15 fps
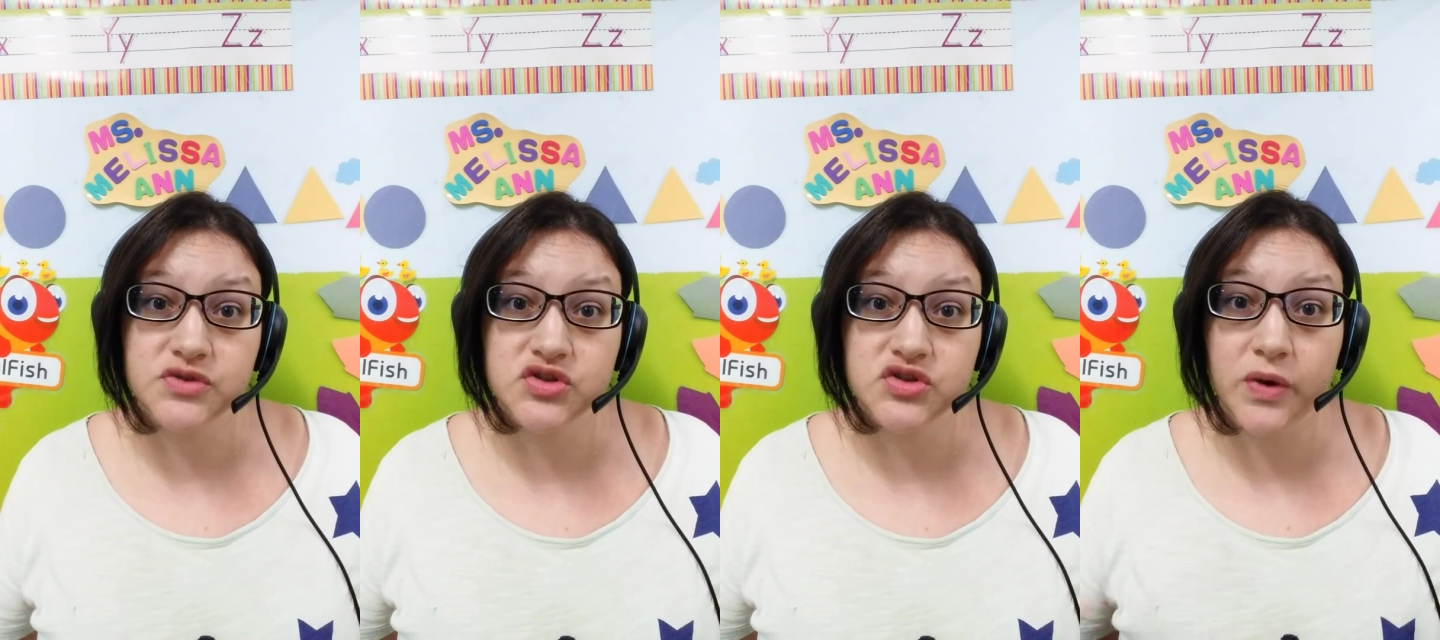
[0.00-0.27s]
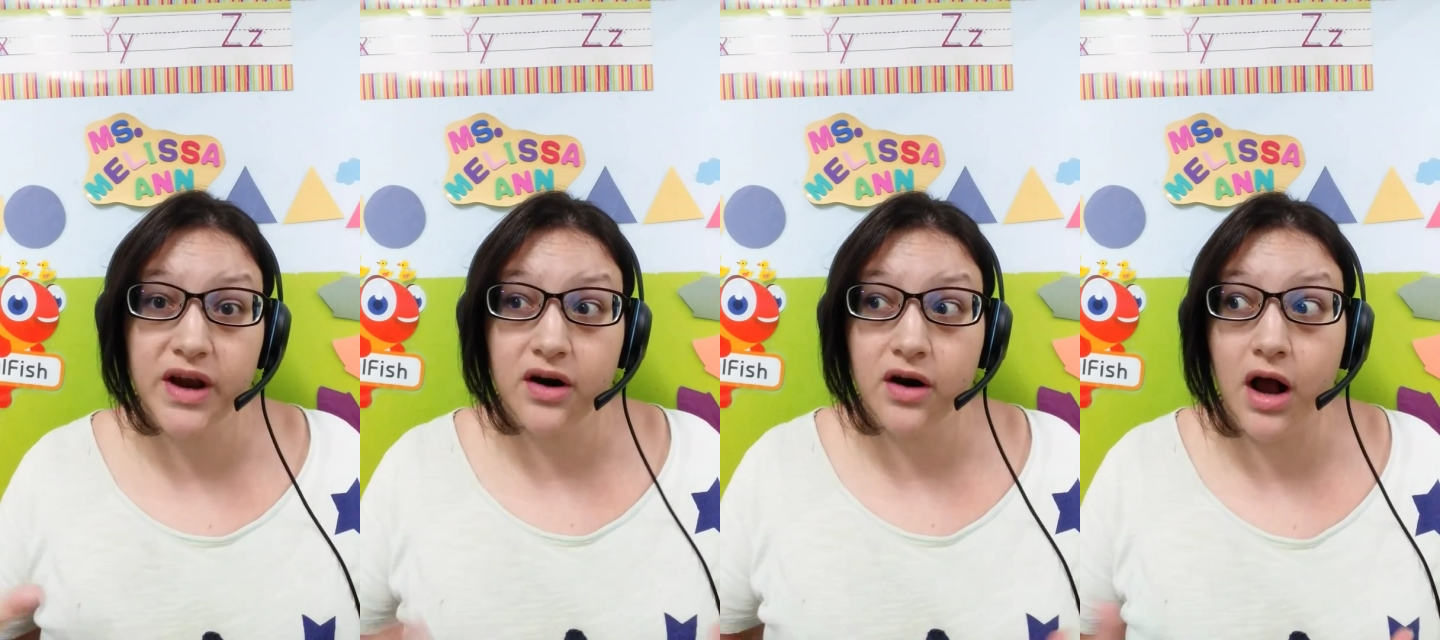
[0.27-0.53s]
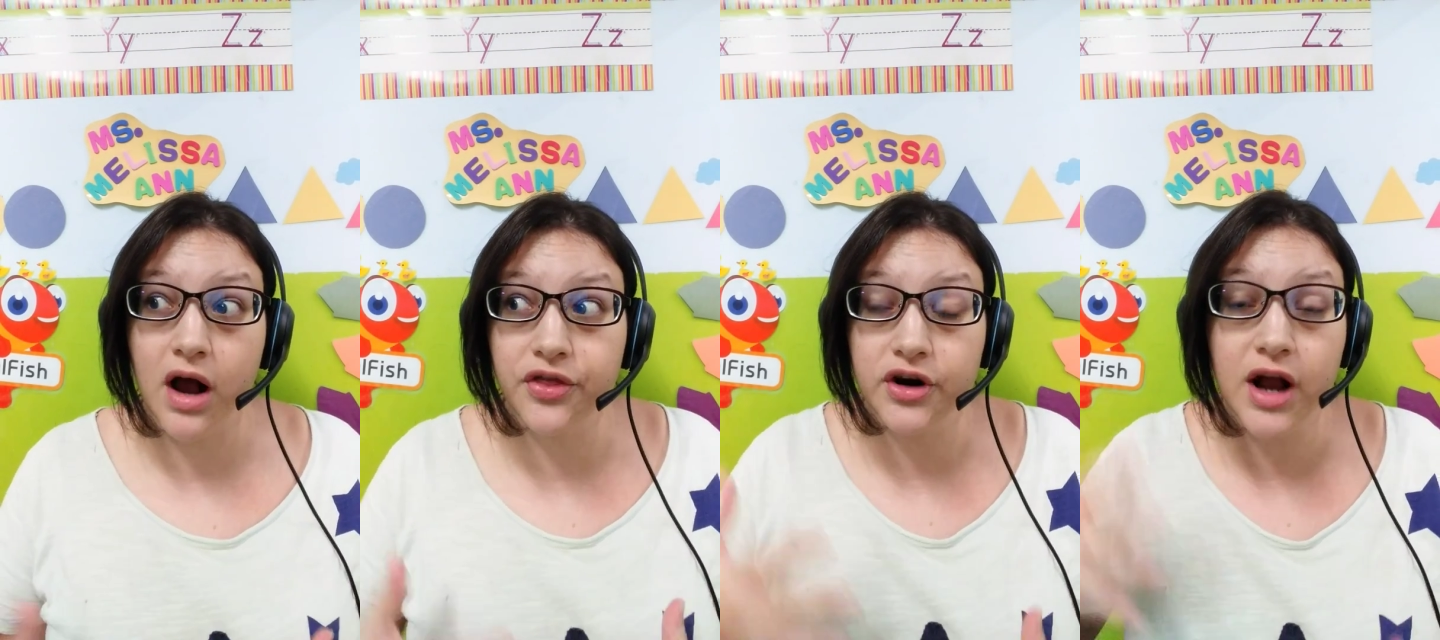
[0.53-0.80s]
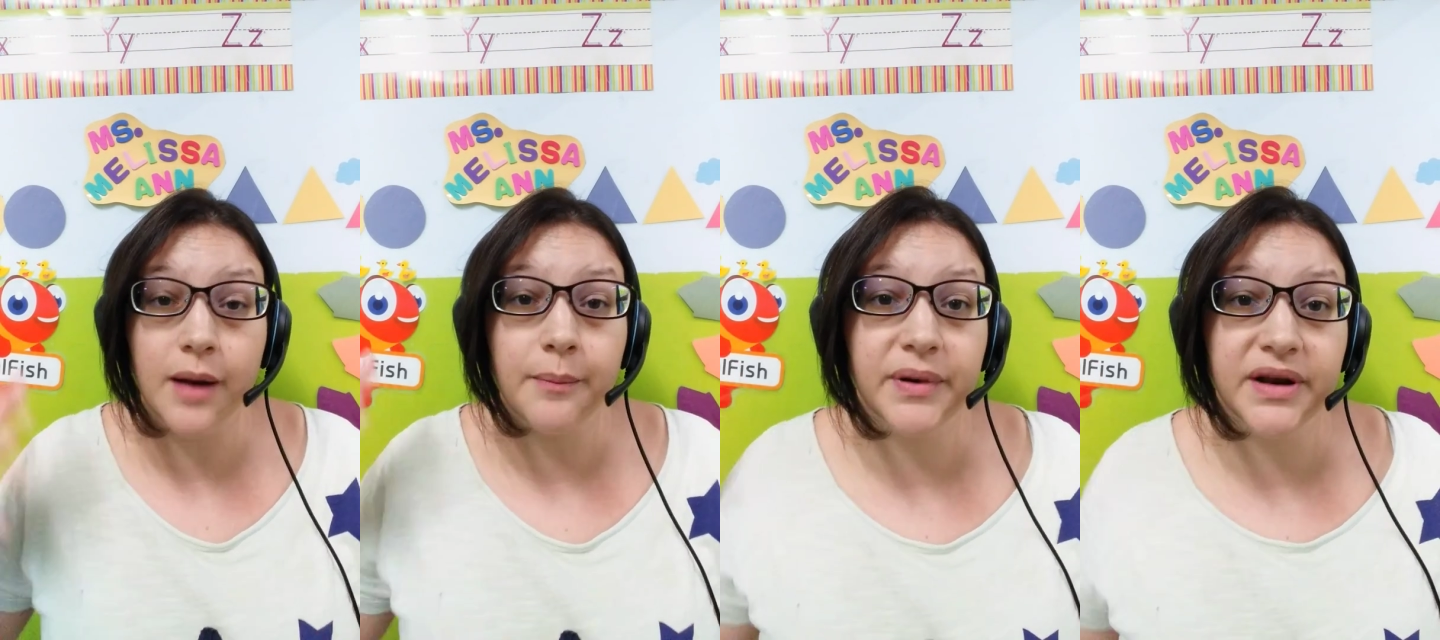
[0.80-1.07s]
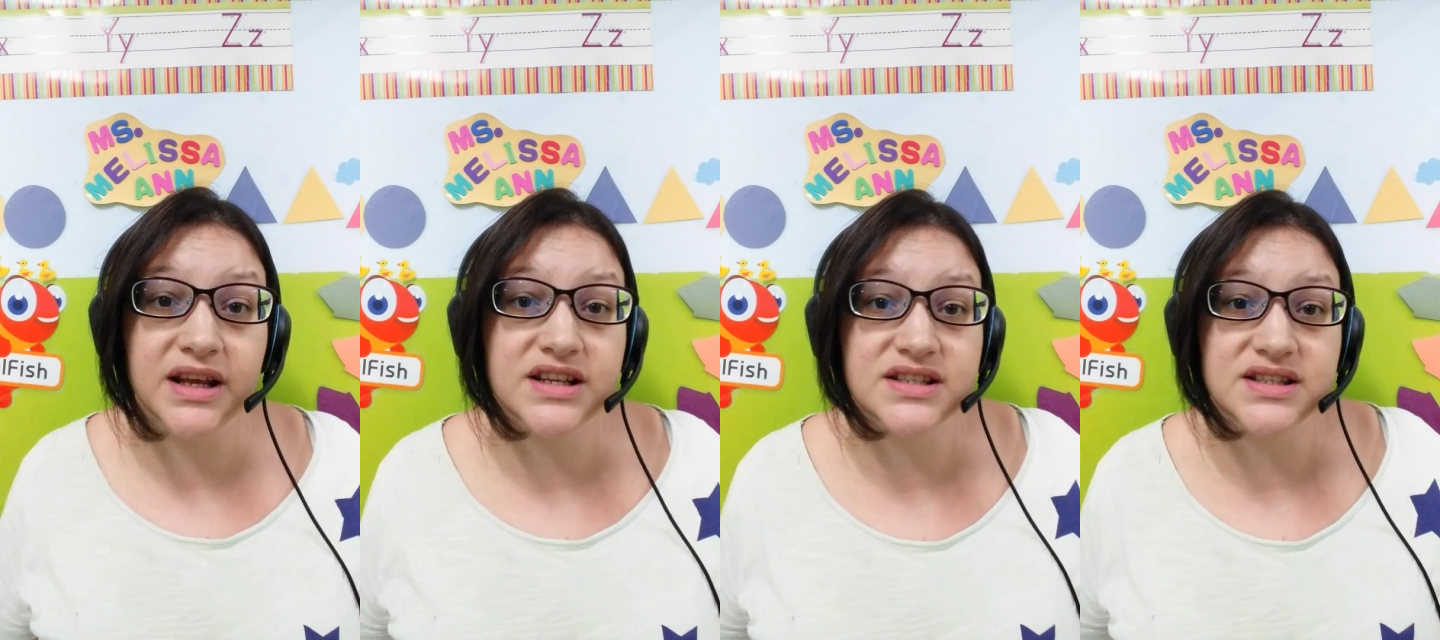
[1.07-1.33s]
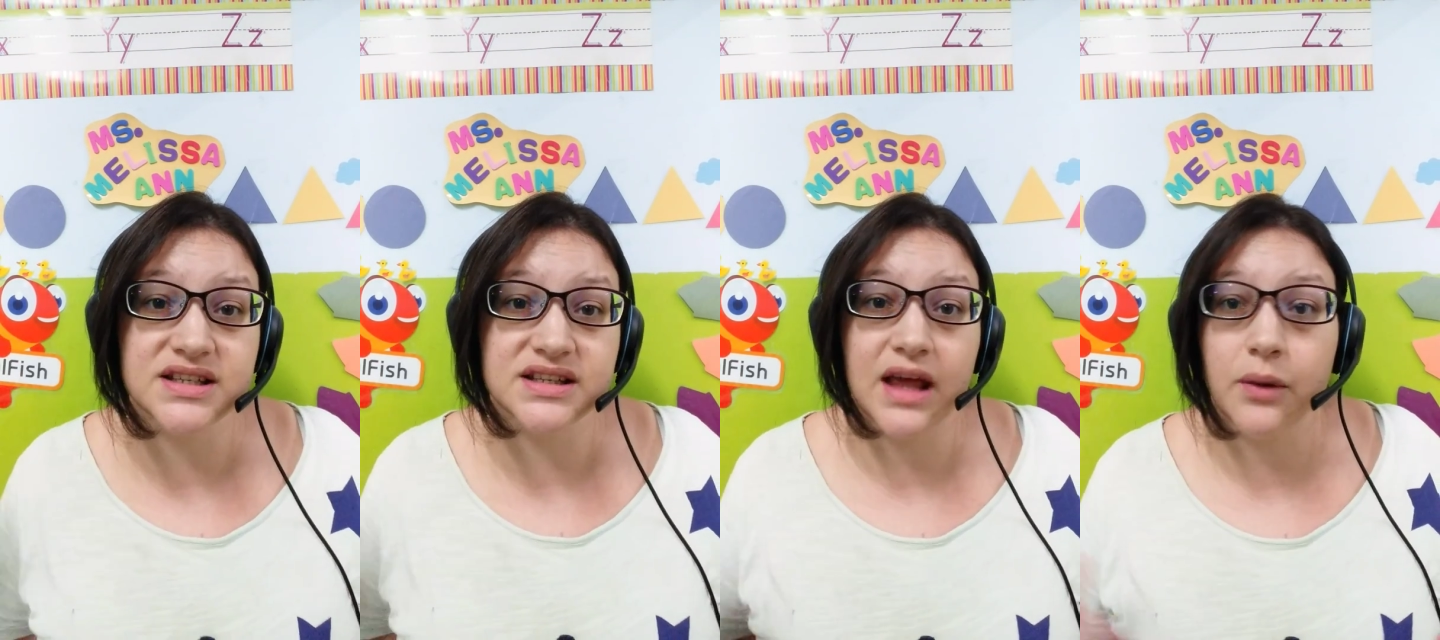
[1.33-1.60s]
where other companies did that,